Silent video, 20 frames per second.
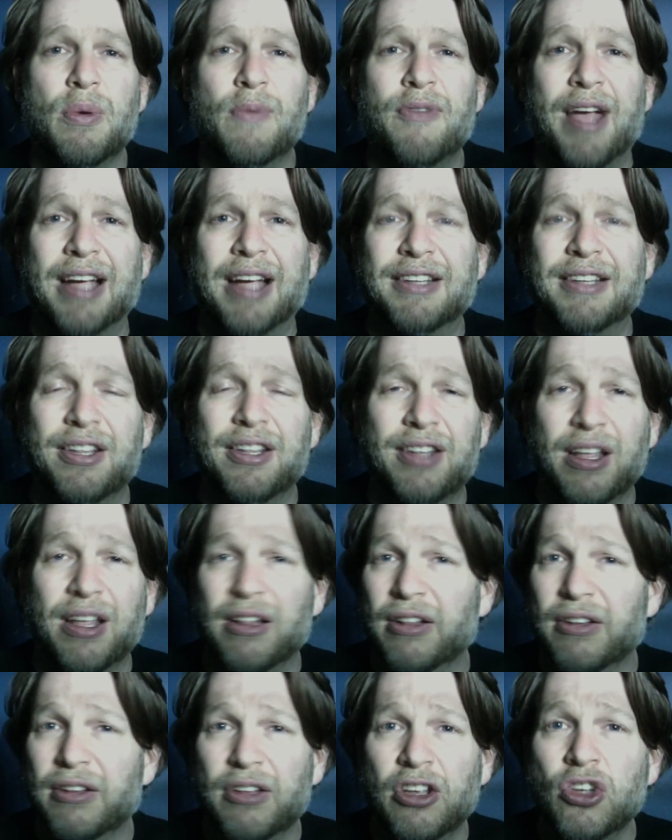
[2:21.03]
fact that they
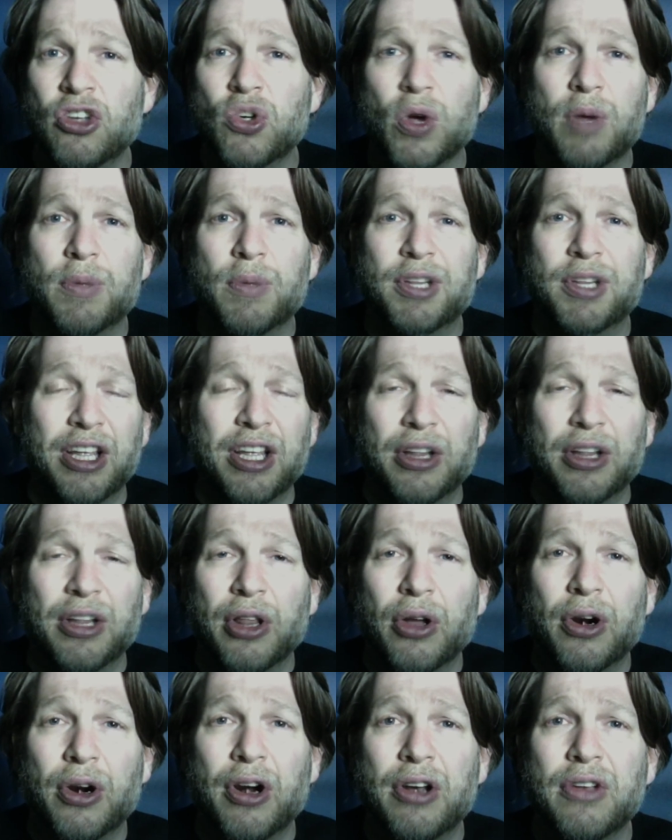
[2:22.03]
enjoyed what they had
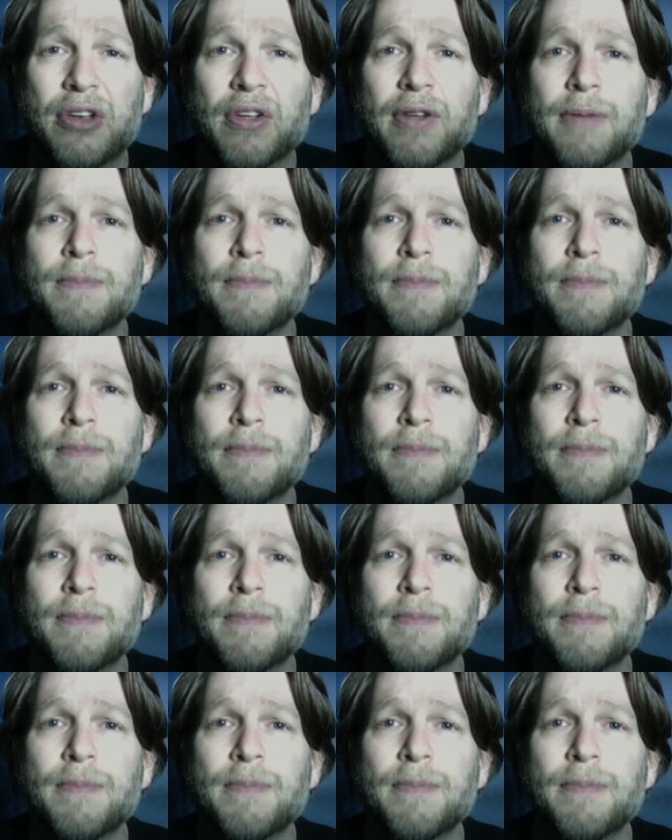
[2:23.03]
learned,